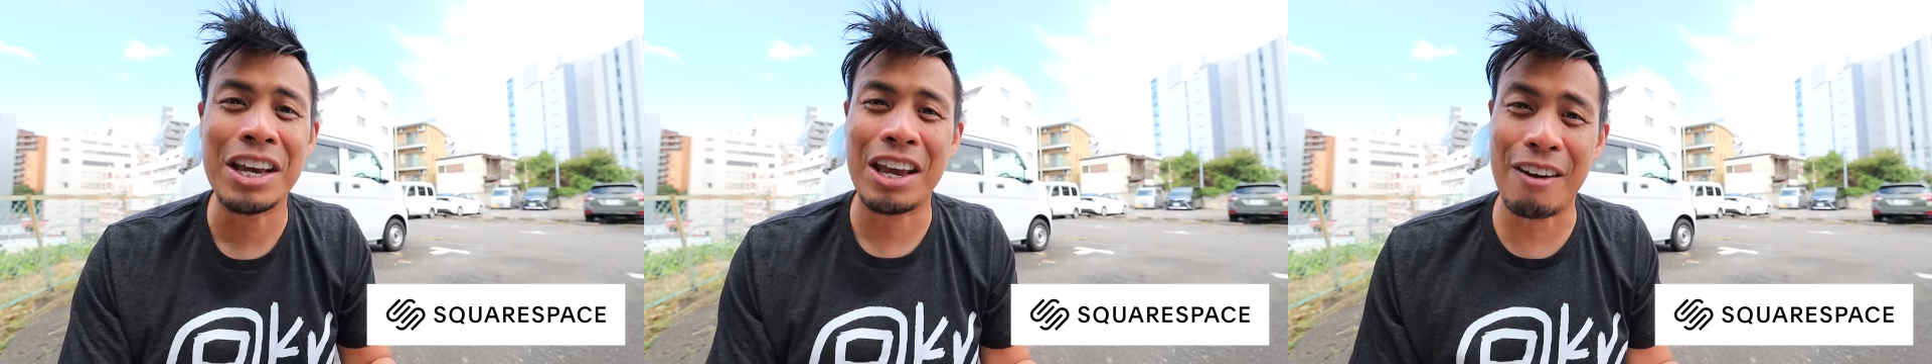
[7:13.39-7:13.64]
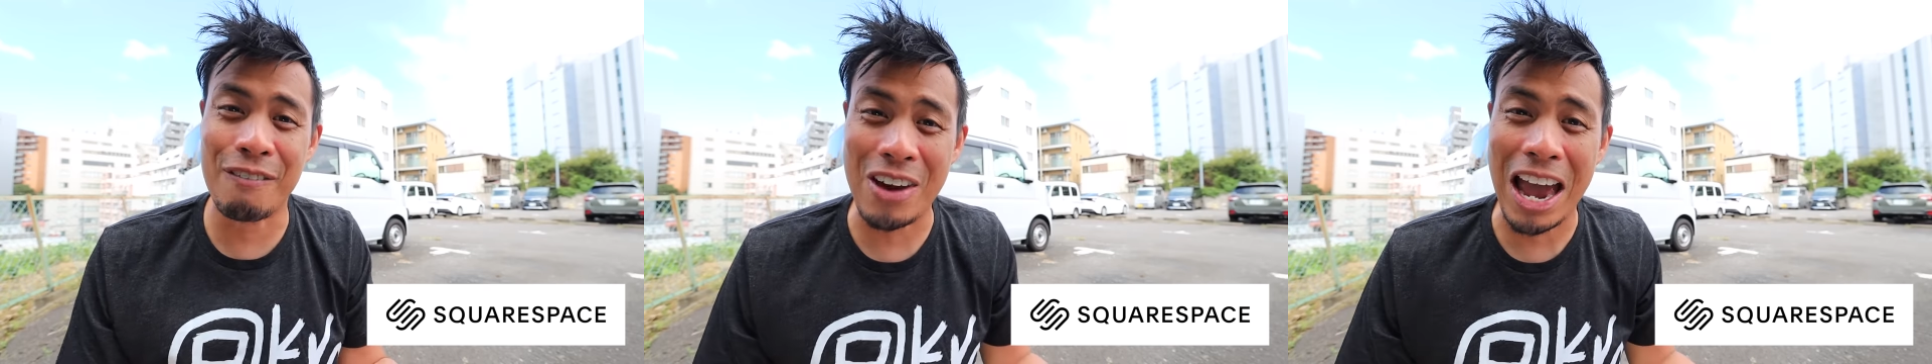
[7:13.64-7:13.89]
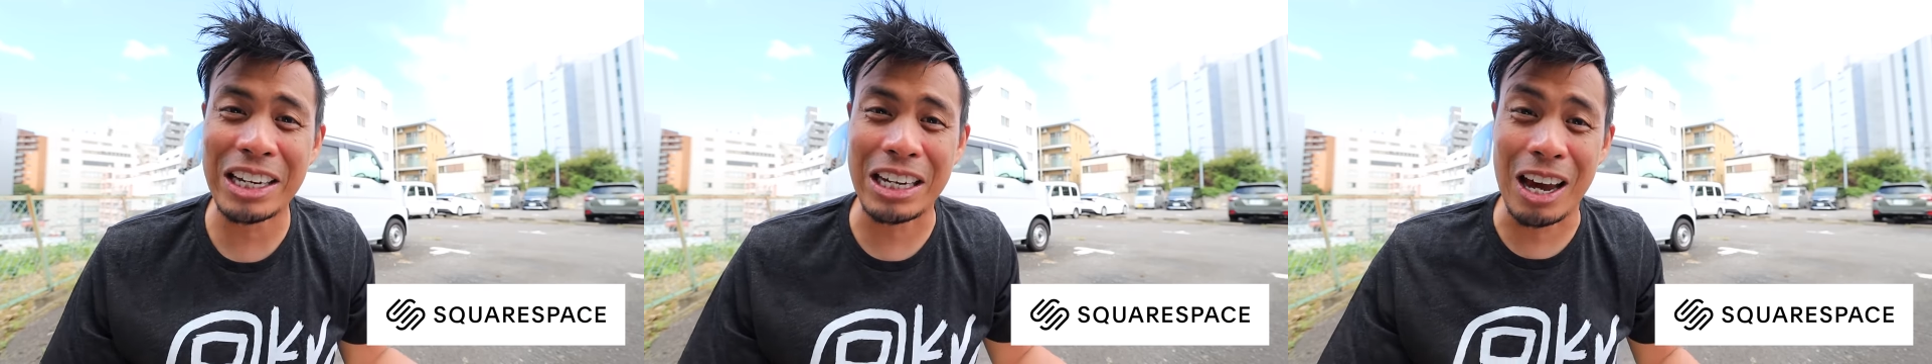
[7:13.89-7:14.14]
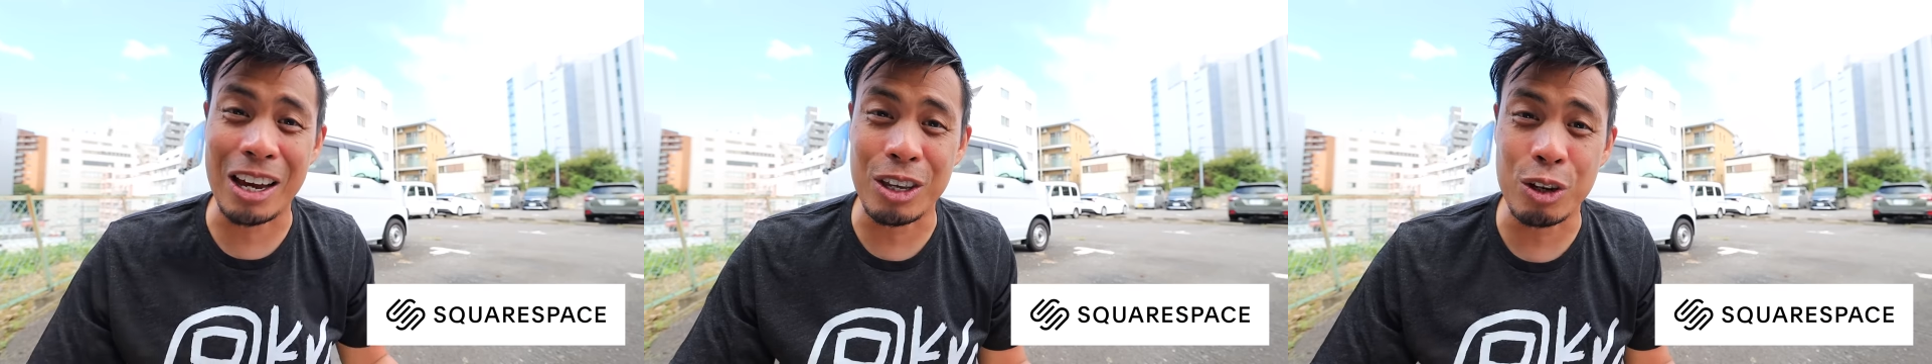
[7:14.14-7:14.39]
In fact,
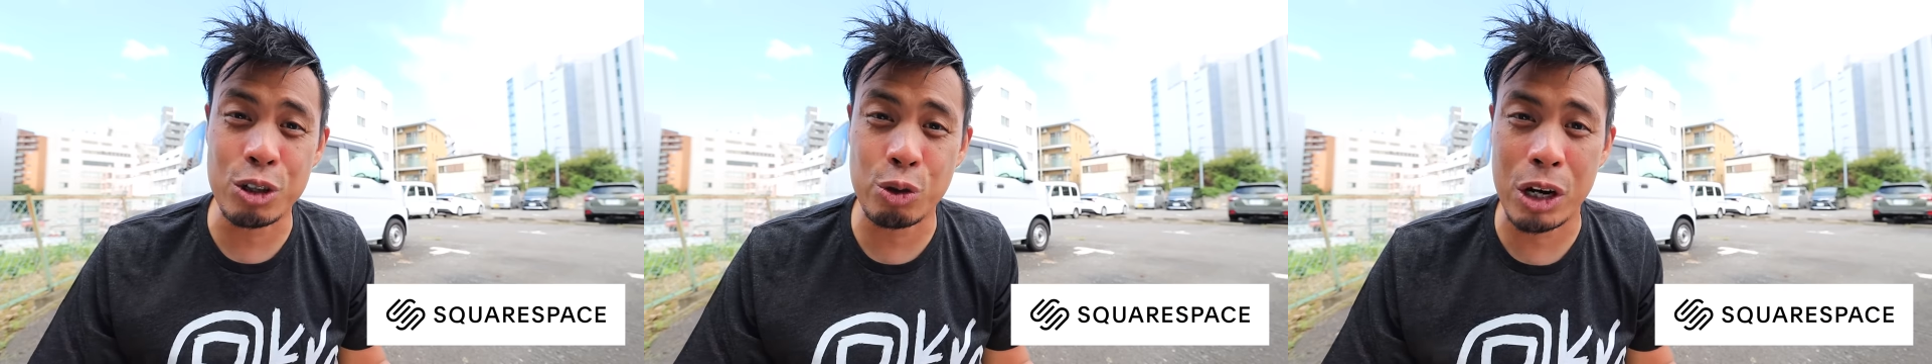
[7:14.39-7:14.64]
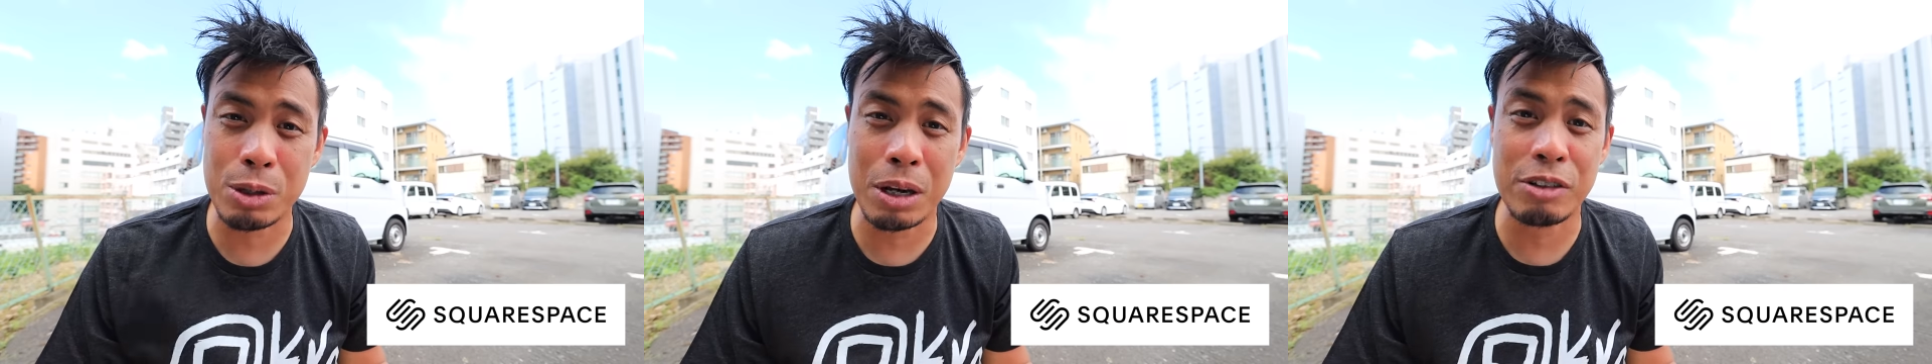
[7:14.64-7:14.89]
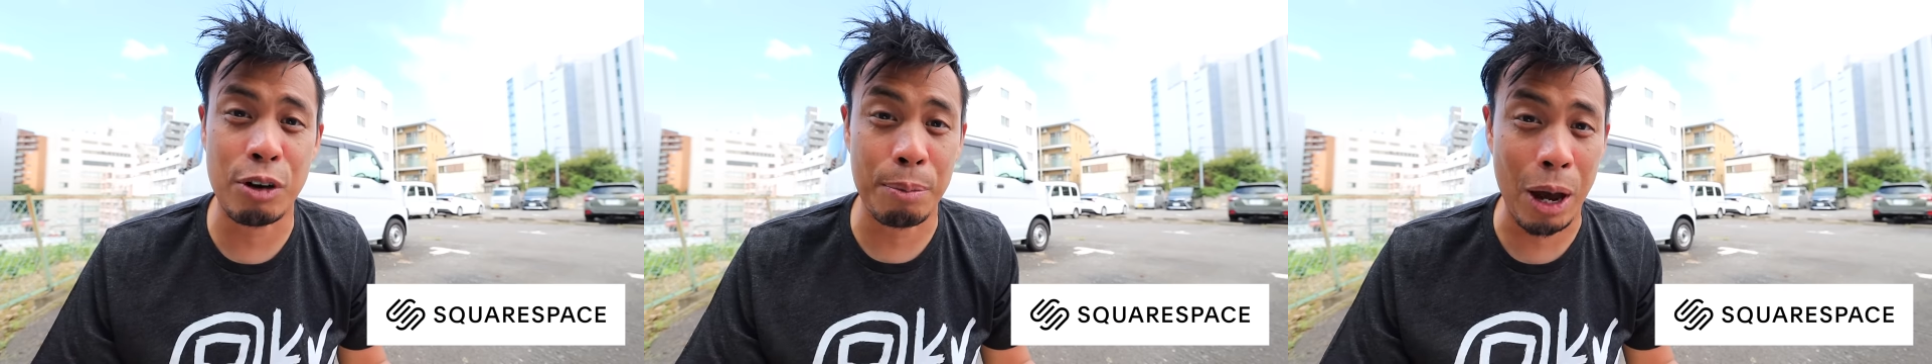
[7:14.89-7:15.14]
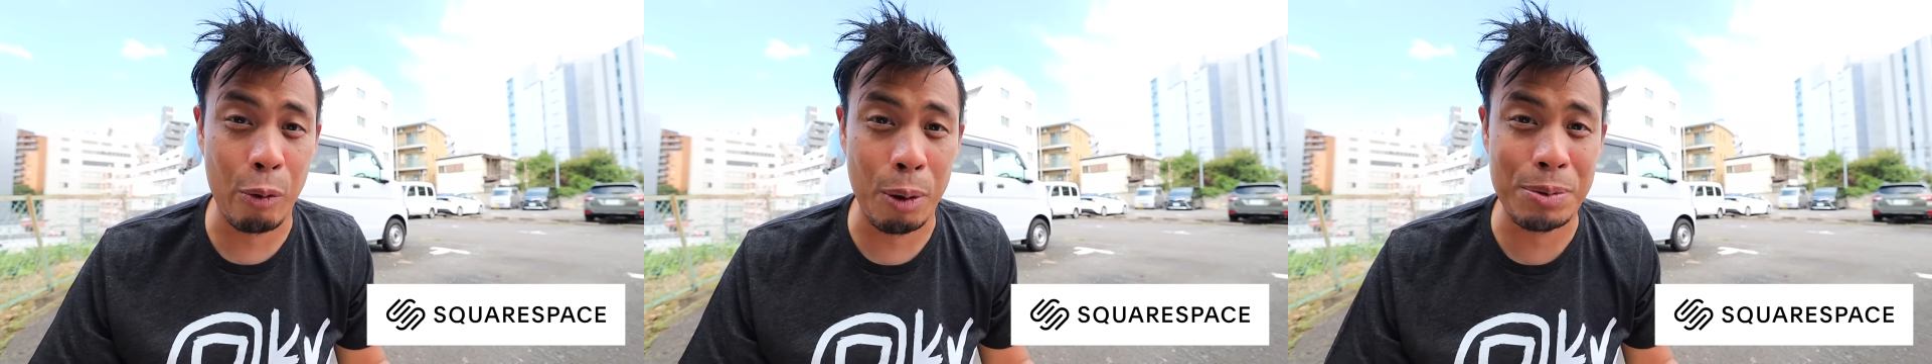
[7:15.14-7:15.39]
I use Squarespace for
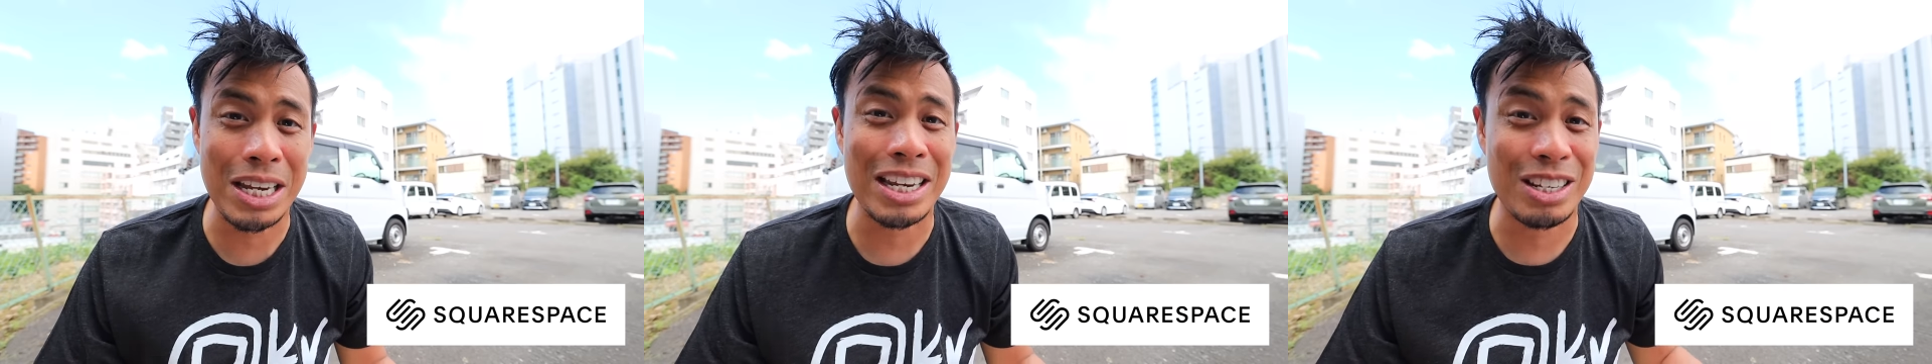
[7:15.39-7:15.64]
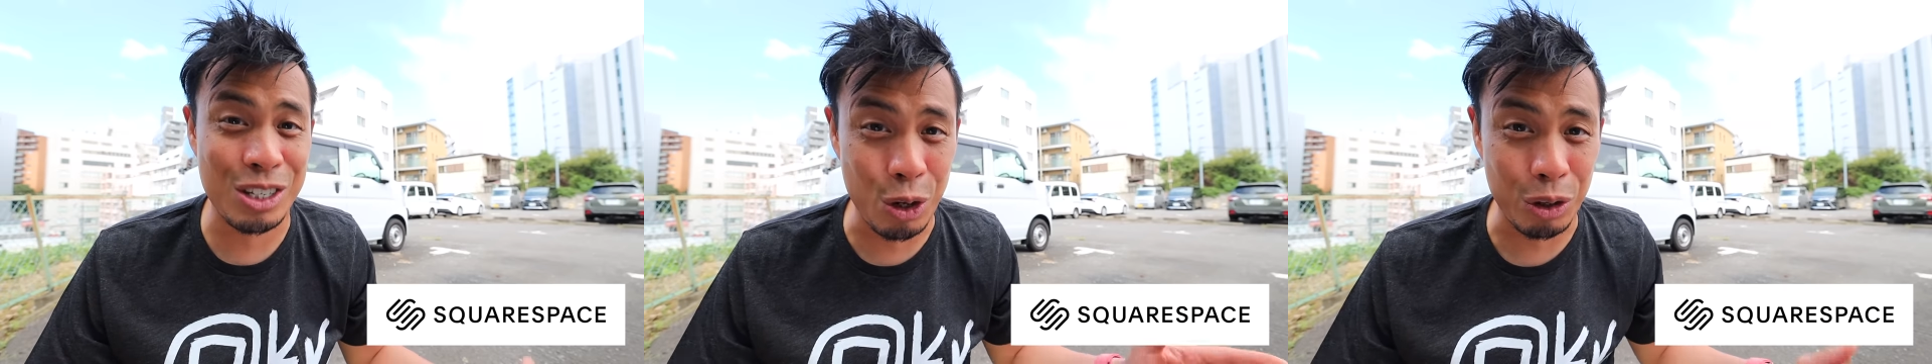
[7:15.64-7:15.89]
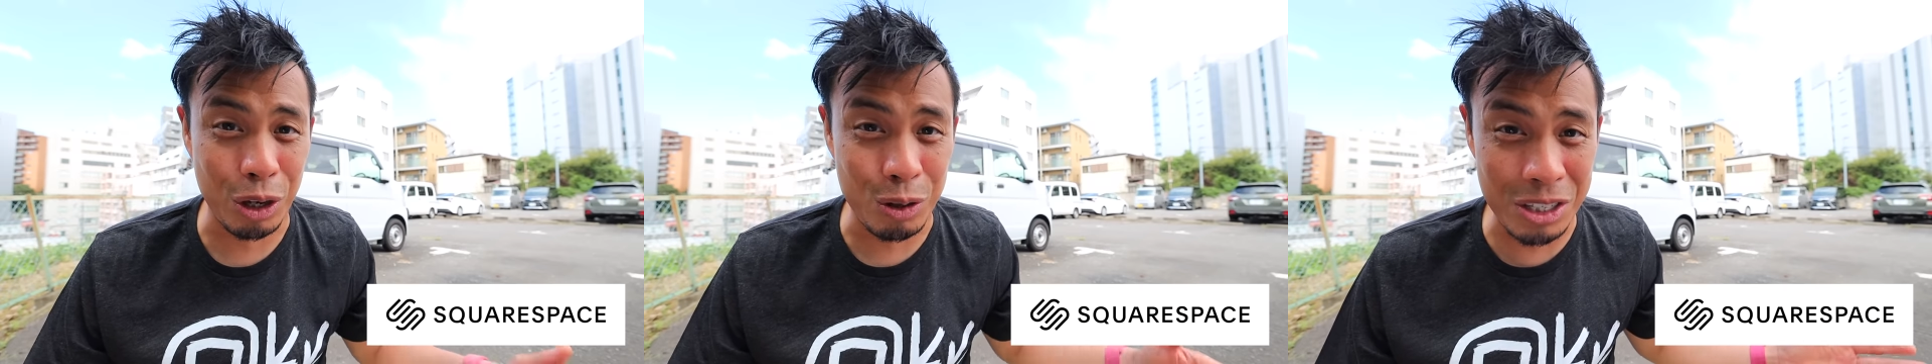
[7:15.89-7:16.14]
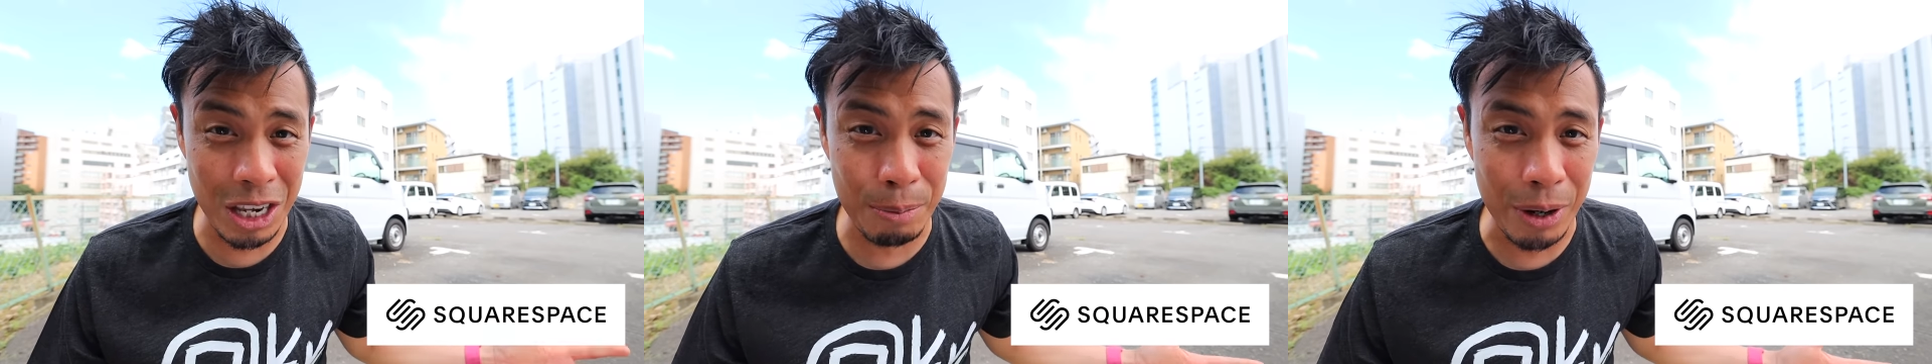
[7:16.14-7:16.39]
my website, Tokyo
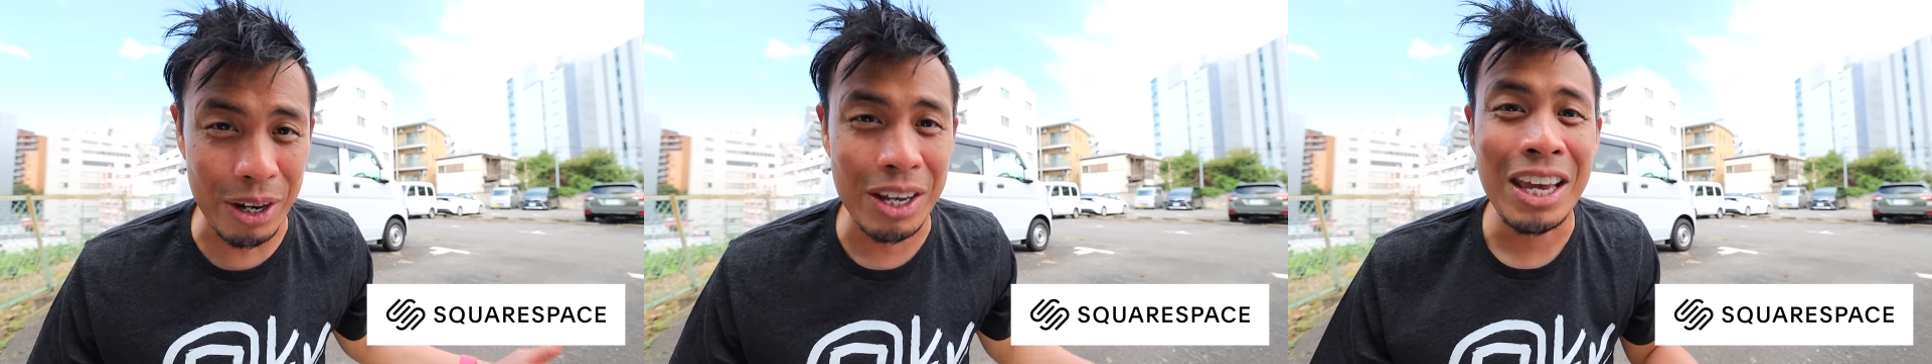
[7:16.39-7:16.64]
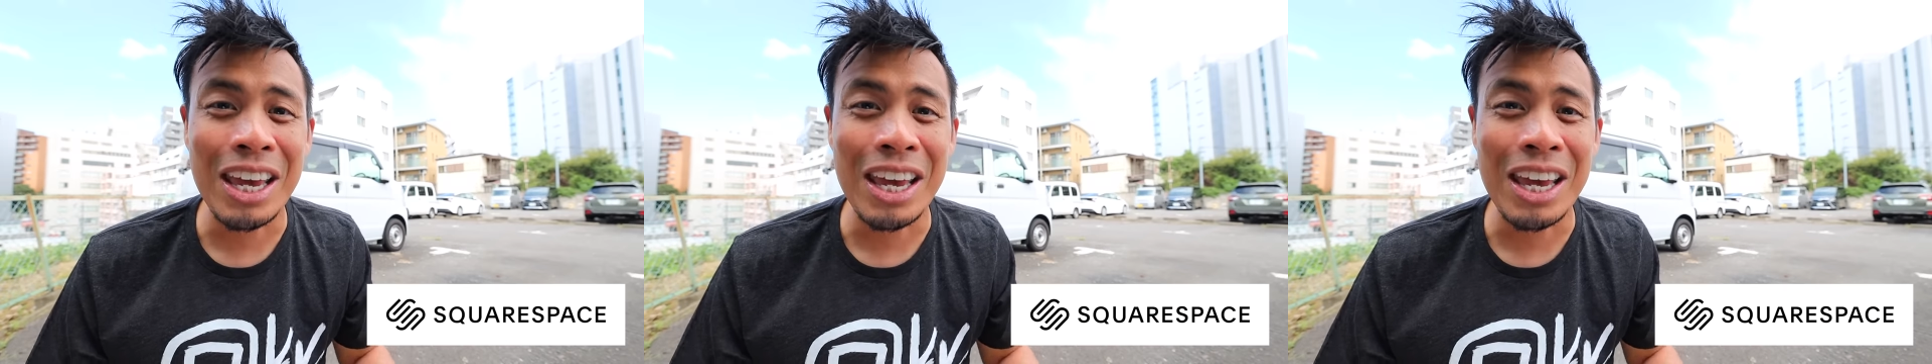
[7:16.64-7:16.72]
Zebra.